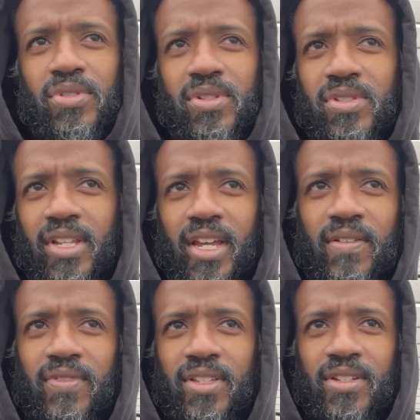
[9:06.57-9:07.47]
inside
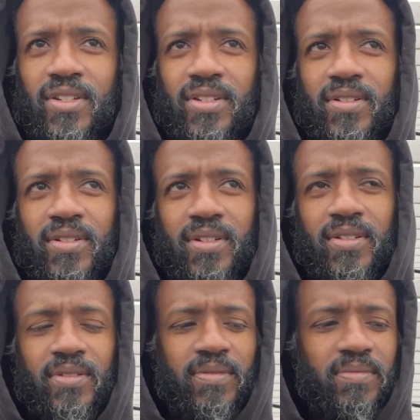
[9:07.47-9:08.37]
of the uh,
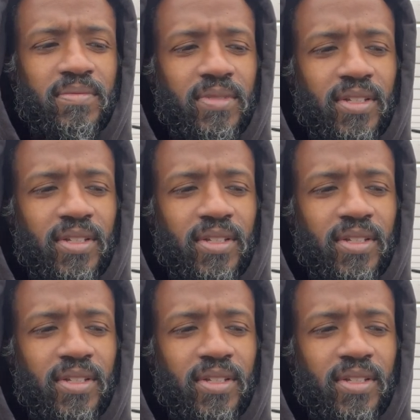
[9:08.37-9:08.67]
um,